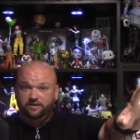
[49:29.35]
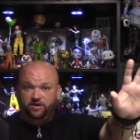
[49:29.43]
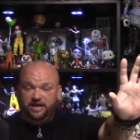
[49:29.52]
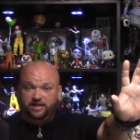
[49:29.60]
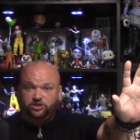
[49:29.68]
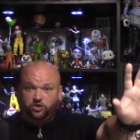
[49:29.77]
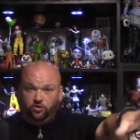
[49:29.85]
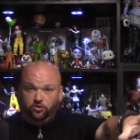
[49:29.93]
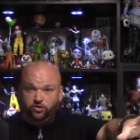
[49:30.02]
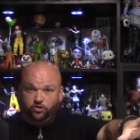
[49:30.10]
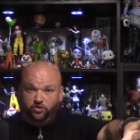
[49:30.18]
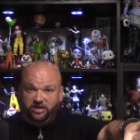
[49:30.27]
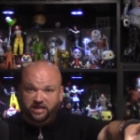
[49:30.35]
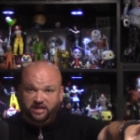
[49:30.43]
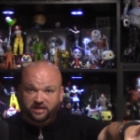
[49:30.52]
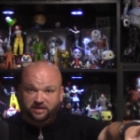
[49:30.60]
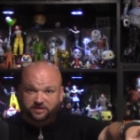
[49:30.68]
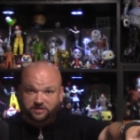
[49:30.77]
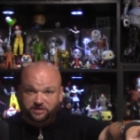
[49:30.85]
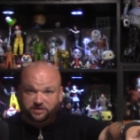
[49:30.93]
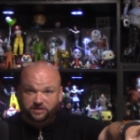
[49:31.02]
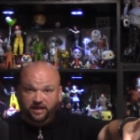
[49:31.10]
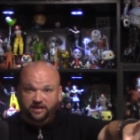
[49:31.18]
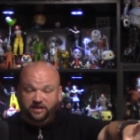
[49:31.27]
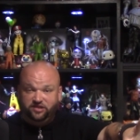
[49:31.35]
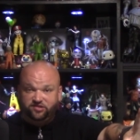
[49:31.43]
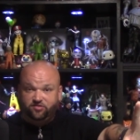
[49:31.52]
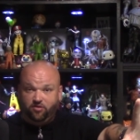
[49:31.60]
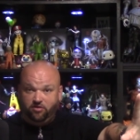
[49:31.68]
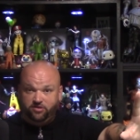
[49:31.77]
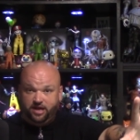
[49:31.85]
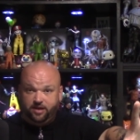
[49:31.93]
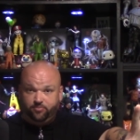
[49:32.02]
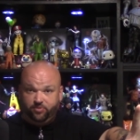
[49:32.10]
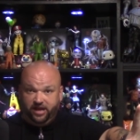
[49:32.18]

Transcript: We're not told who he is. And he's grown up